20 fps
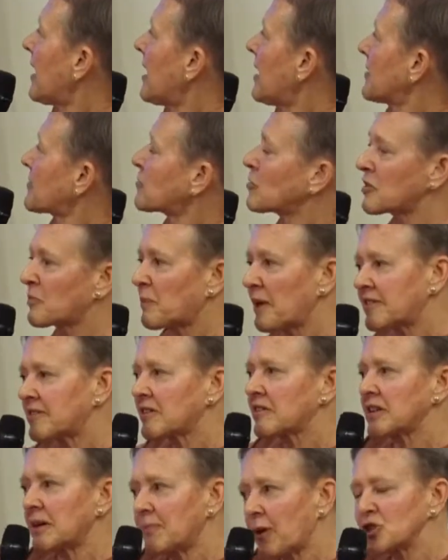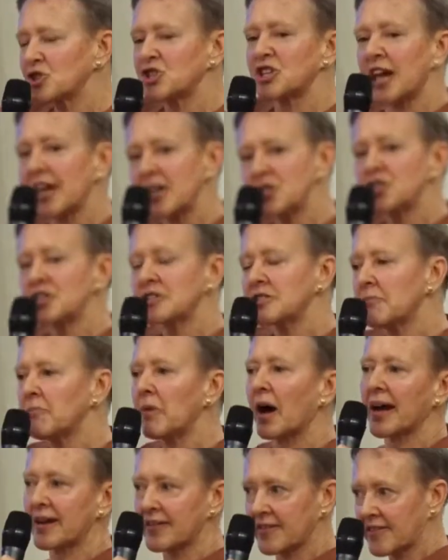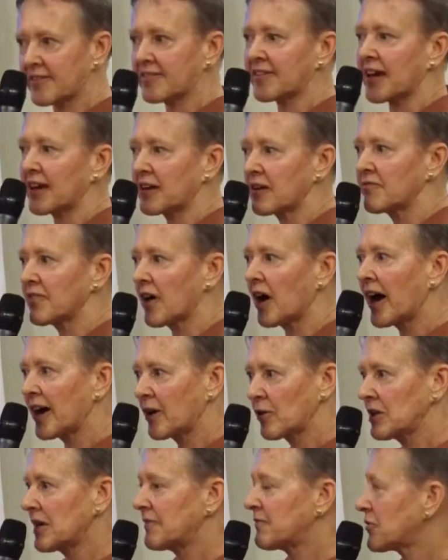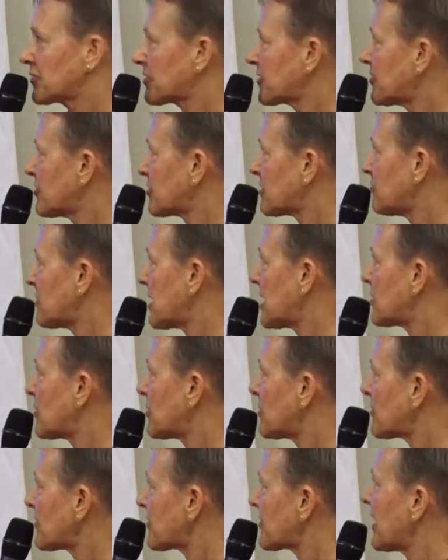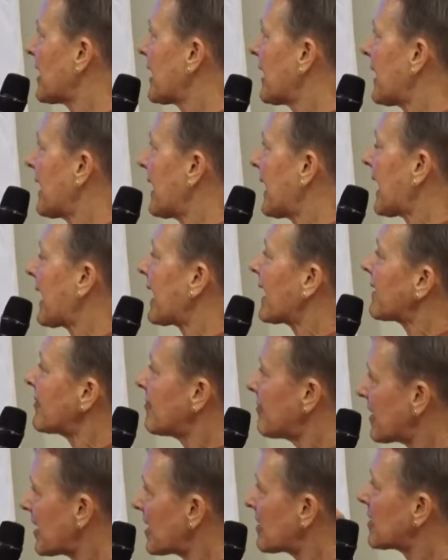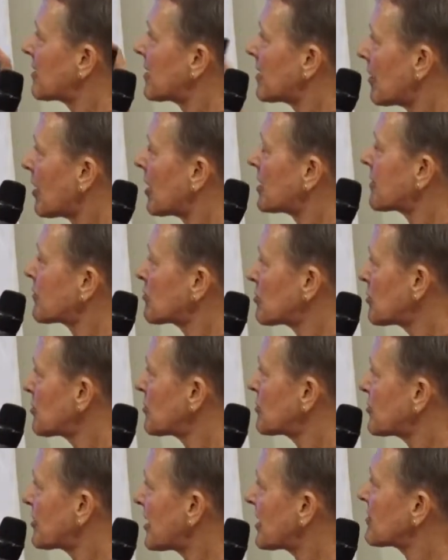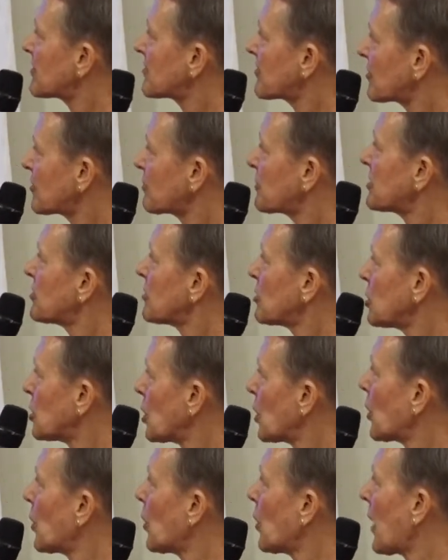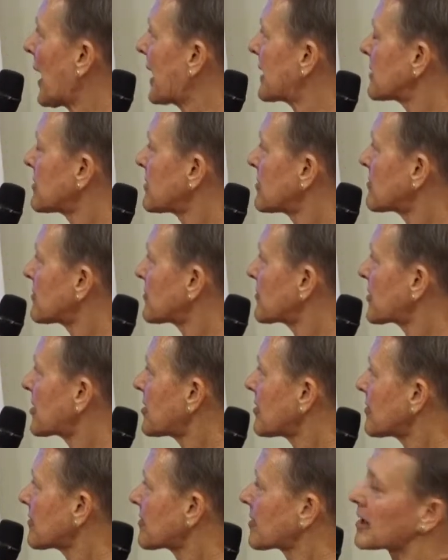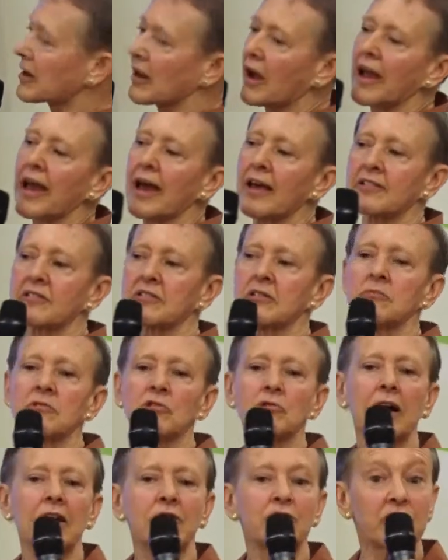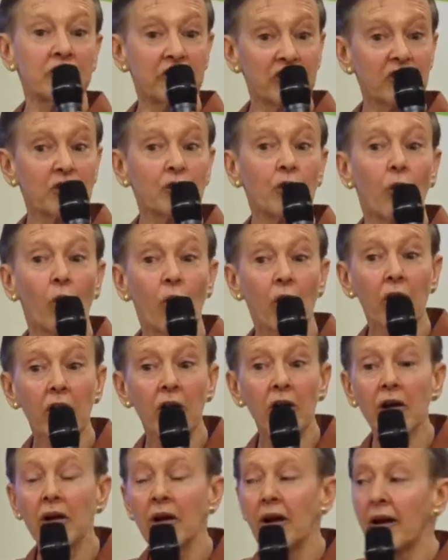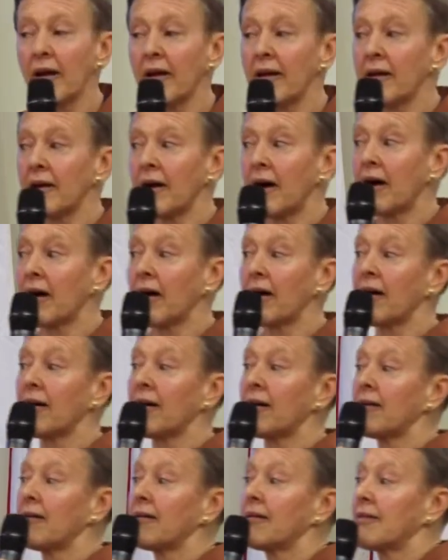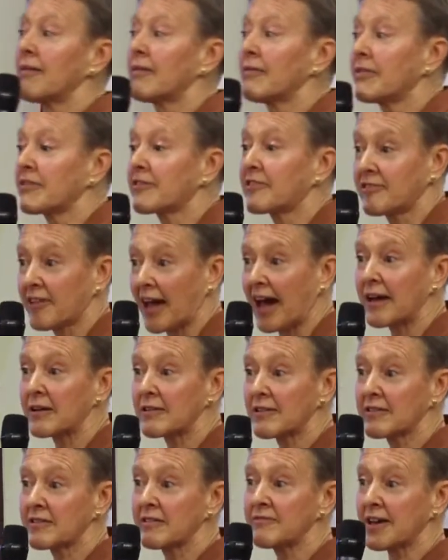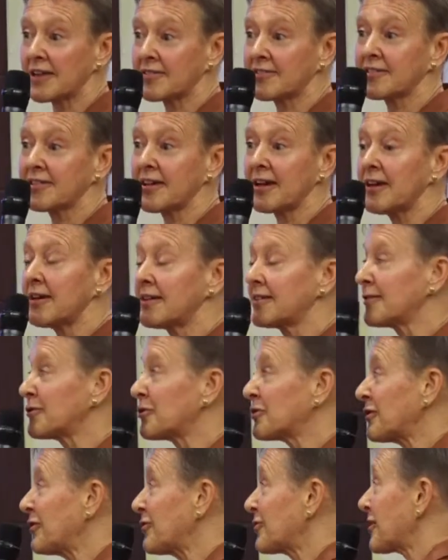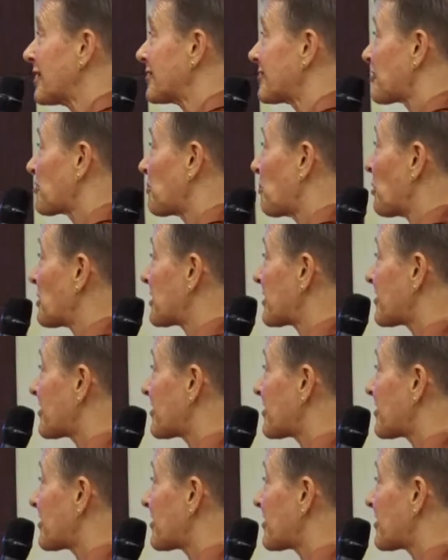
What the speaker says: So it's basically about changing the mindset of the higher-level decision makers. And then another challenge has been the low analytical skills. And I asked them to actually score the status of SCA in Indonesia at this point in